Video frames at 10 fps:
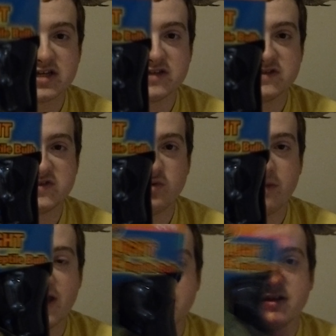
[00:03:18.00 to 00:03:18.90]

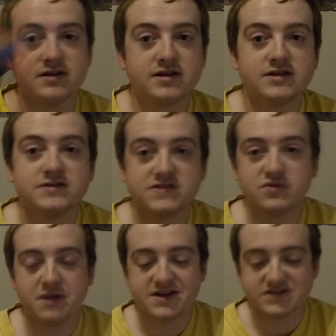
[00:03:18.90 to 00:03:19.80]
Zoomed.
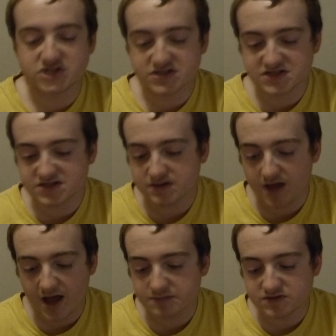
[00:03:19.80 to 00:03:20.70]
Zoomed is just
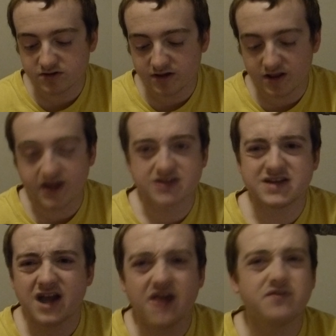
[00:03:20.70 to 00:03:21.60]
absolutely, like I
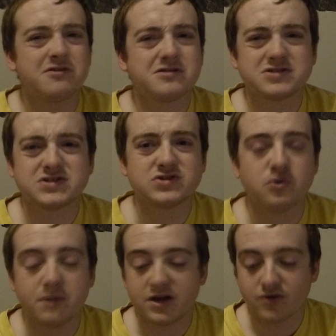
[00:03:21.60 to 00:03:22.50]
said, I've heard
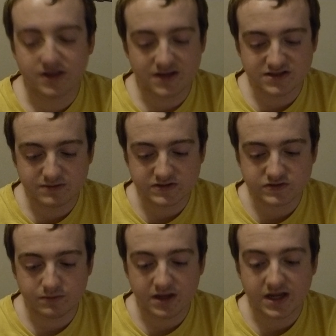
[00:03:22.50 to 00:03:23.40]
so many great things about
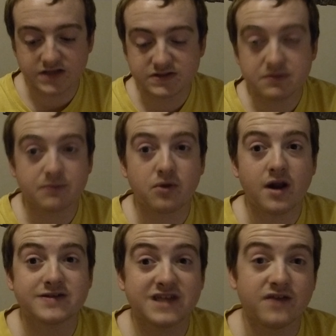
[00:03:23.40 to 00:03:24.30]
Zoomed, and some of the
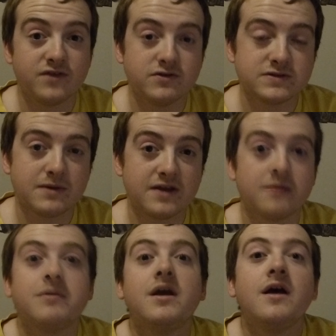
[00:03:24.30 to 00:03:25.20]
products that I've used by
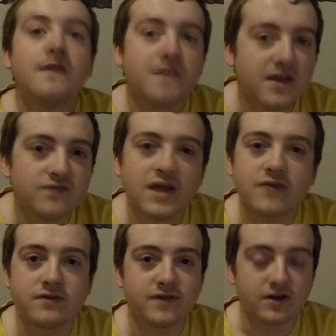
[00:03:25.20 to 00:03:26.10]
them, they've
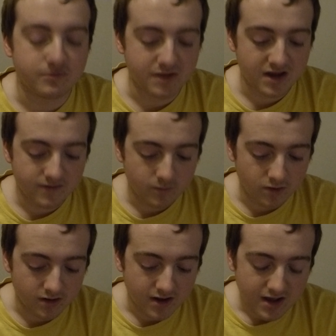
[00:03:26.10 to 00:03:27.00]
never failed me,
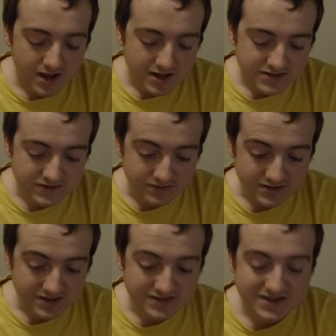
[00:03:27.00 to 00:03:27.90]
everyone. So,
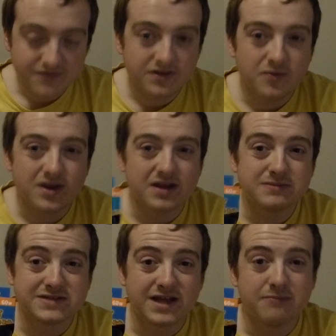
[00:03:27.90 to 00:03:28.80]
and it definitely, when it
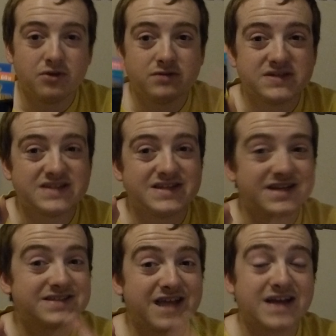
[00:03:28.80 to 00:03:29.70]
comes to light bulbs, it's the
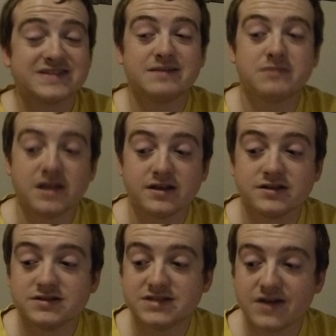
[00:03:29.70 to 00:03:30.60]
exact same thing.
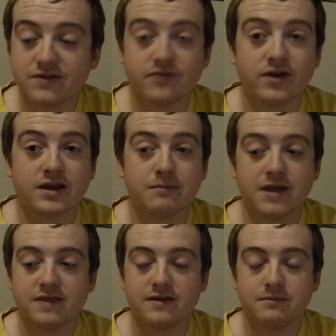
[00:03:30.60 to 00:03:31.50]
Definitely
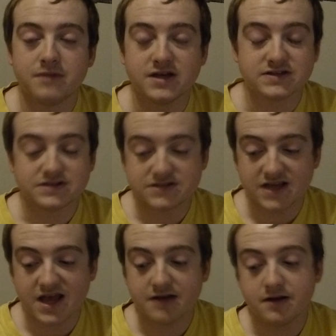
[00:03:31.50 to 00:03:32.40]
recommend them to
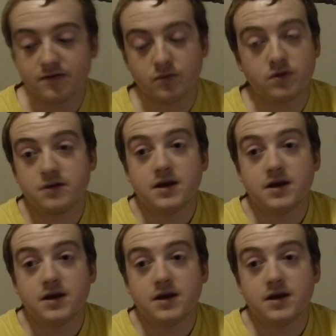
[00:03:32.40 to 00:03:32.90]
get, everyone.